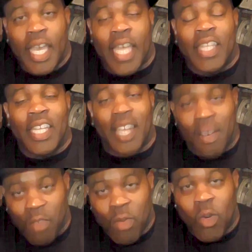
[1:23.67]
and that
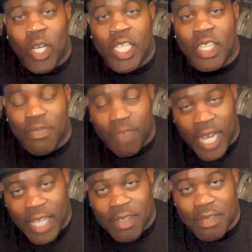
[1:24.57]
everyone can
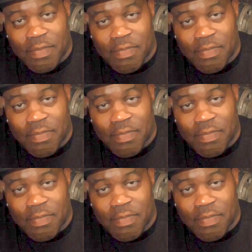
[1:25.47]
follow.